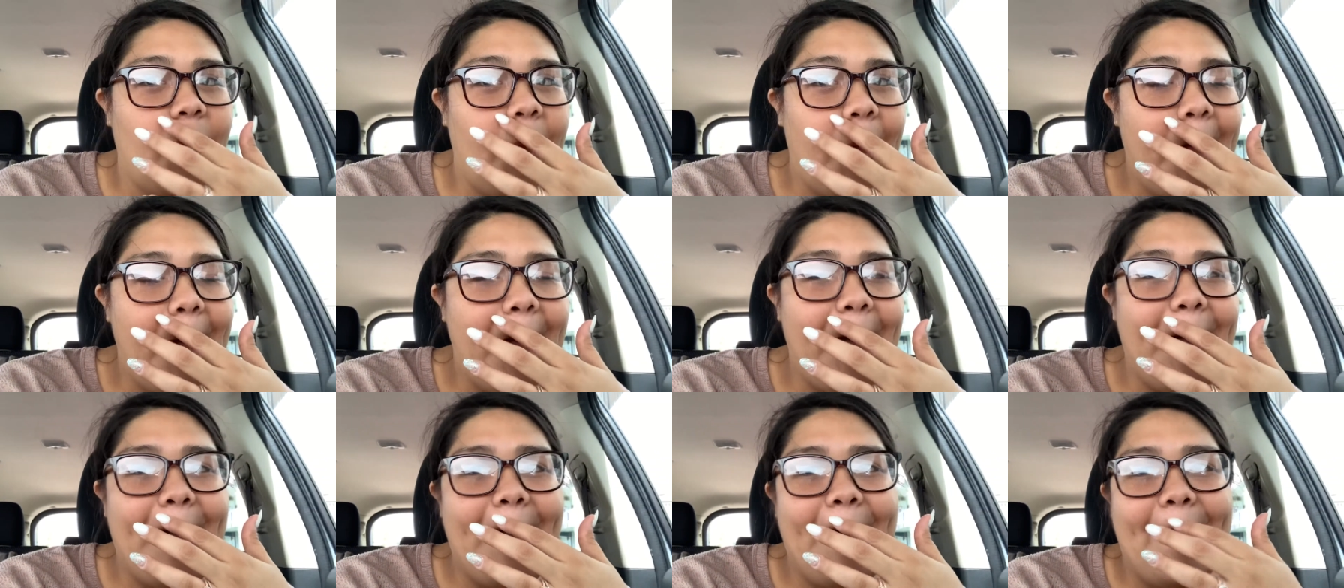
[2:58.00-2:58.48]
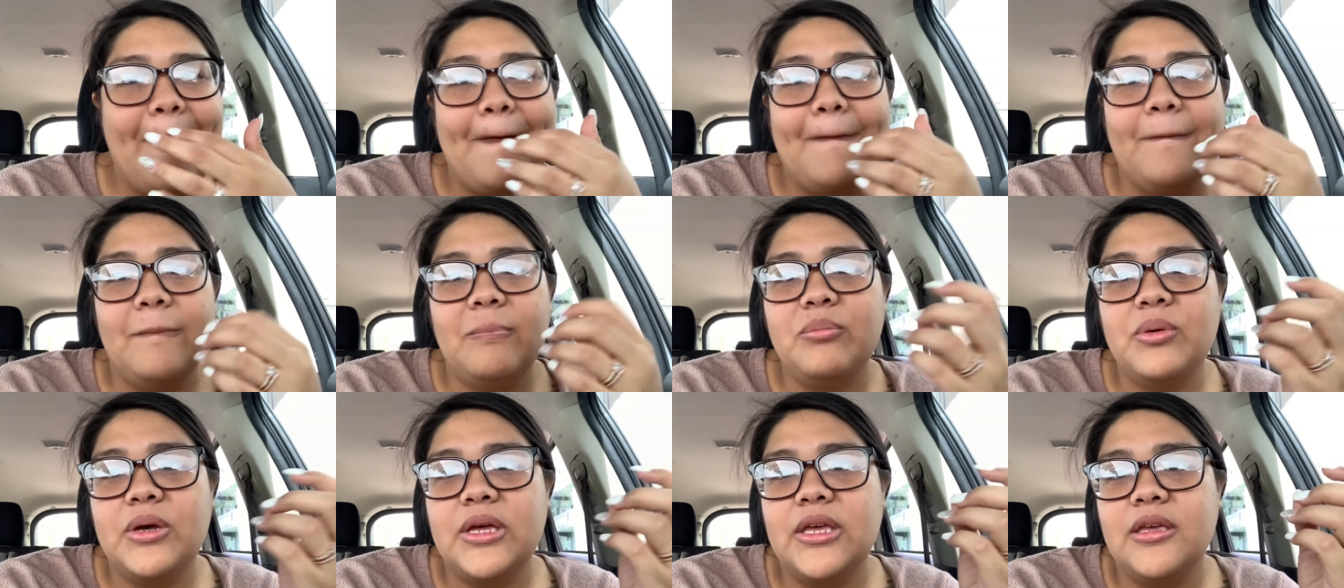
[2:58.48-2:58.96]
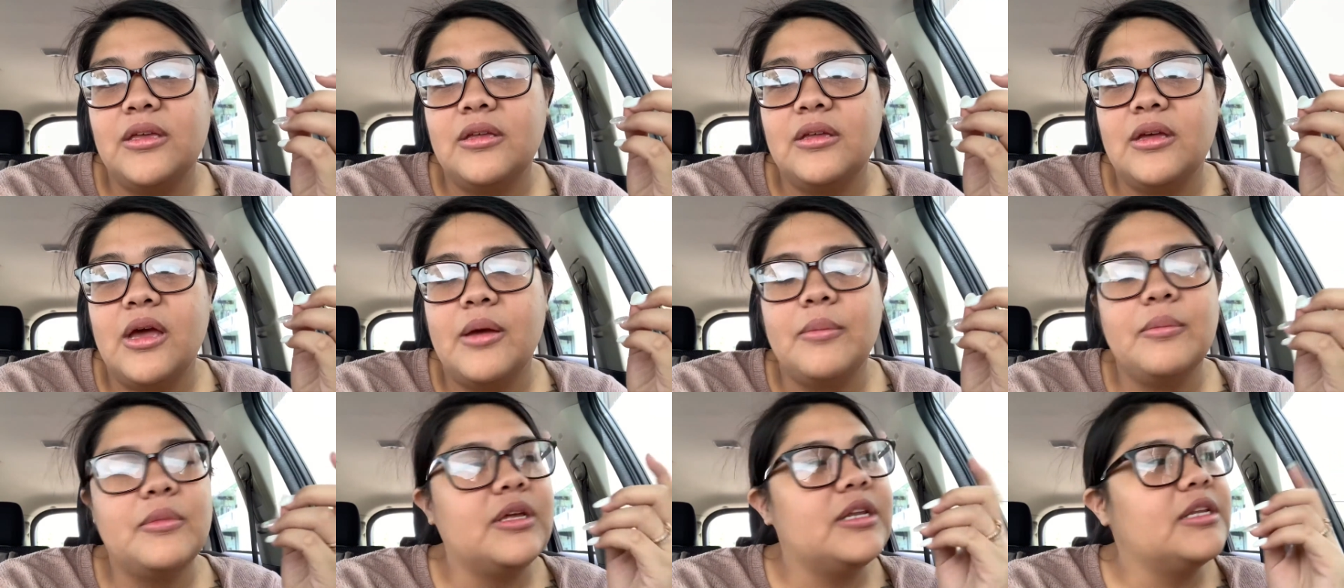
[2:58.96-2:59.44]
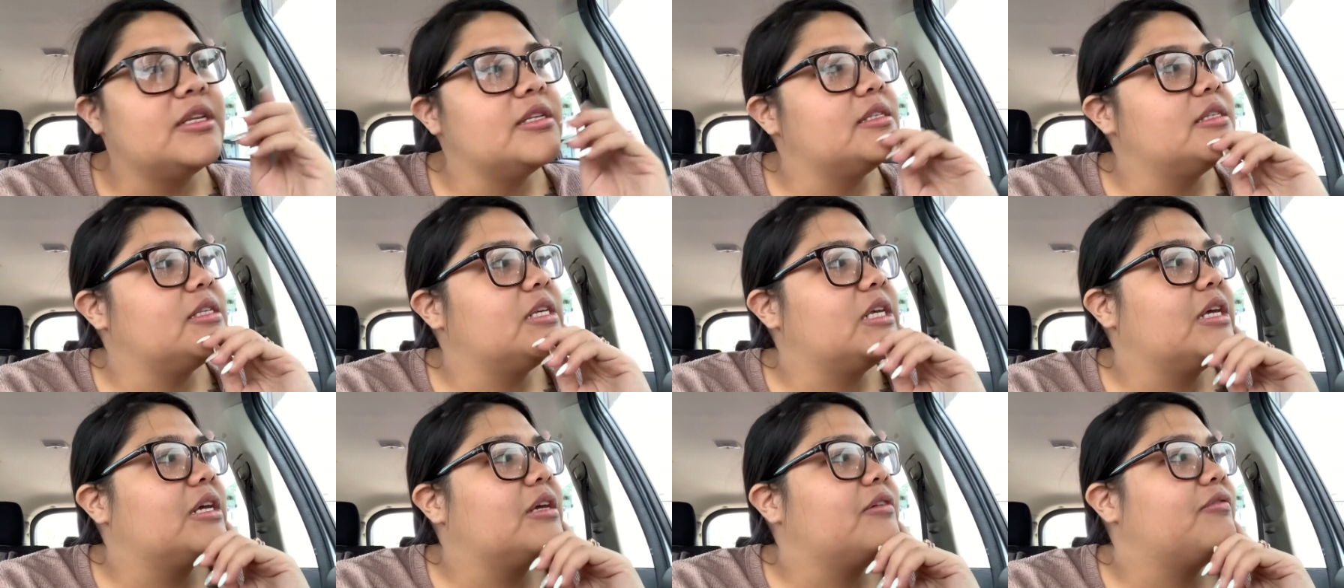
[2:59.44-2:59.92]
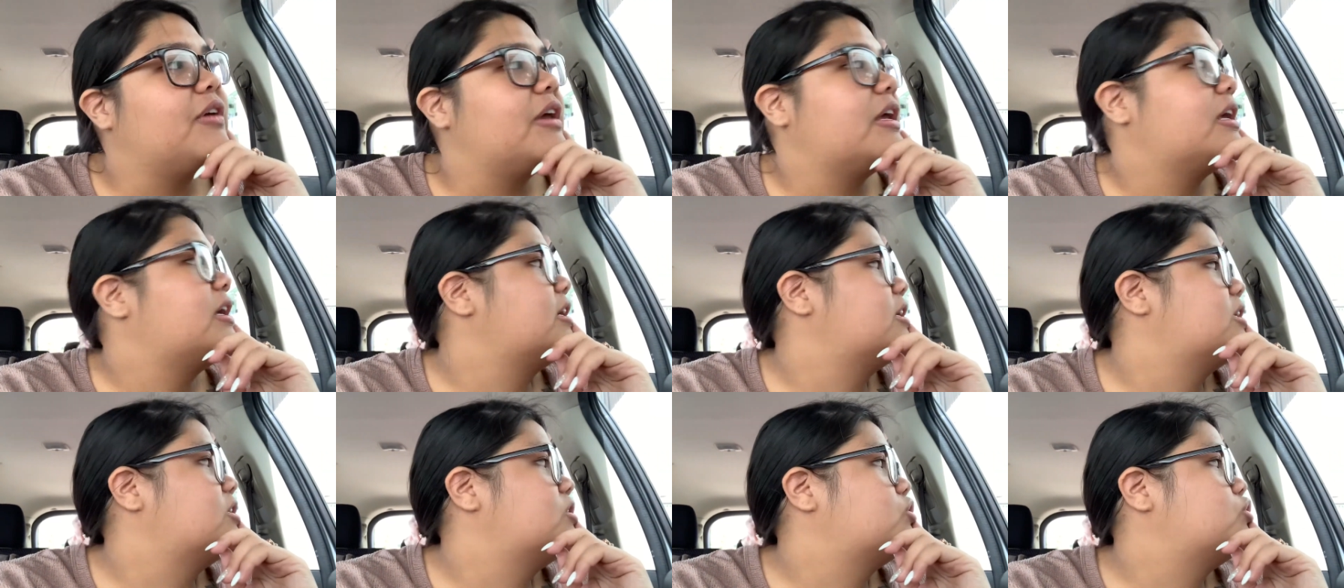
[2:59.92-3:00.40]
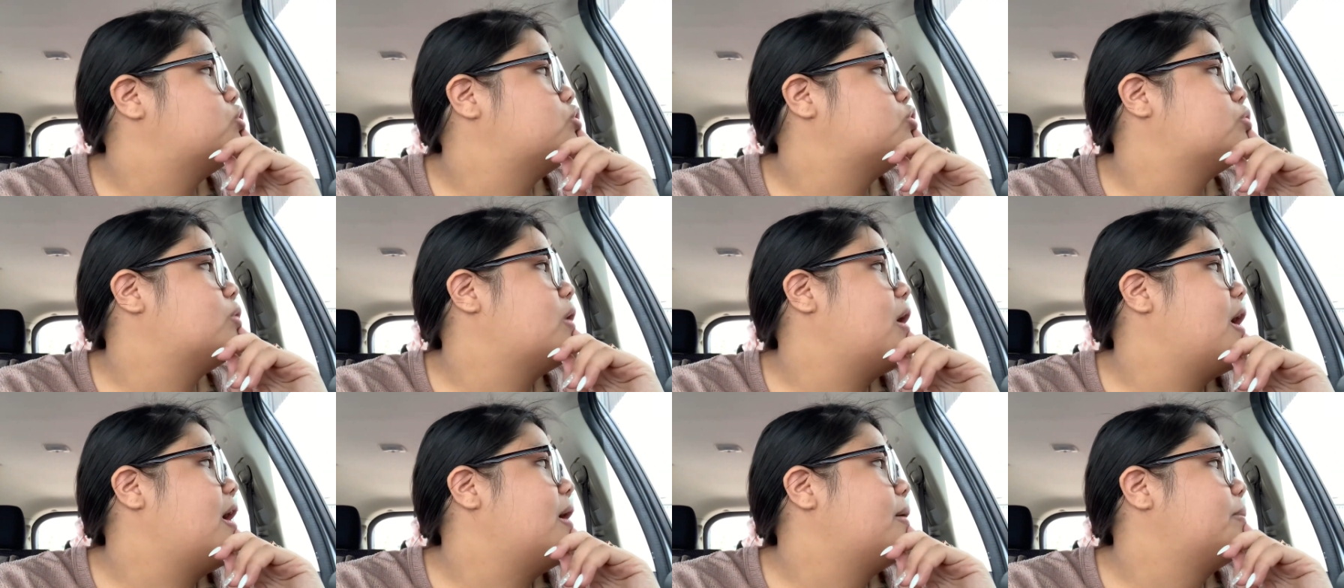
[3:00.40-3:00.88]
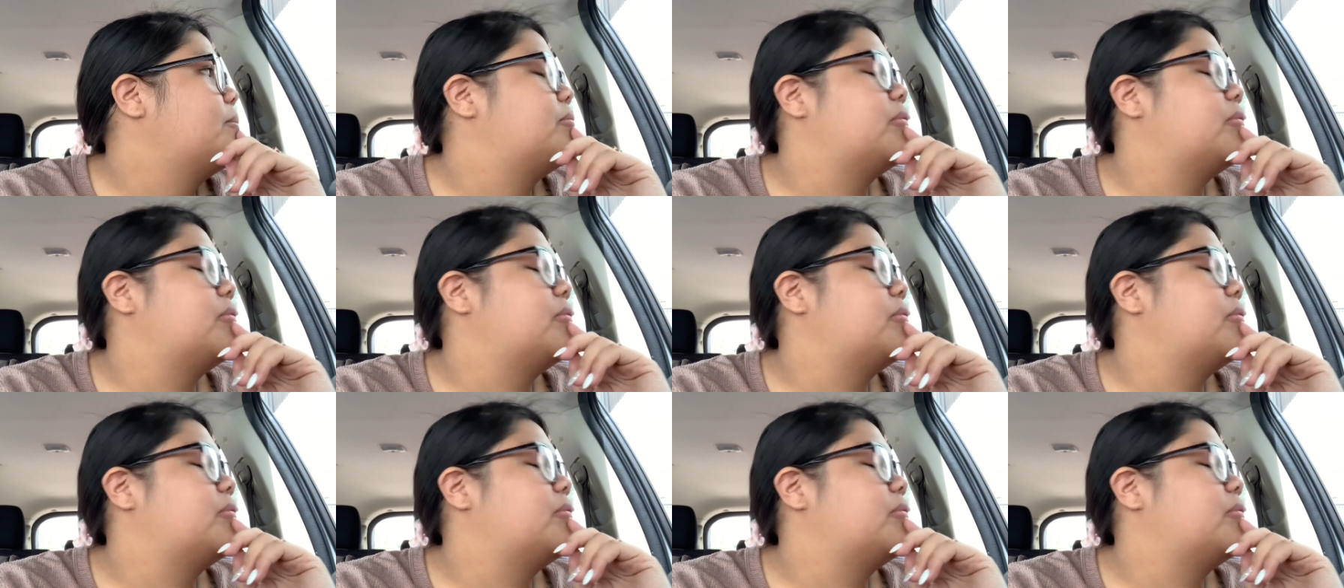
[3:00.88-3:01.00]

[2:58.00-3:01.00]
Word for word: um, but I'm going to see if I can drop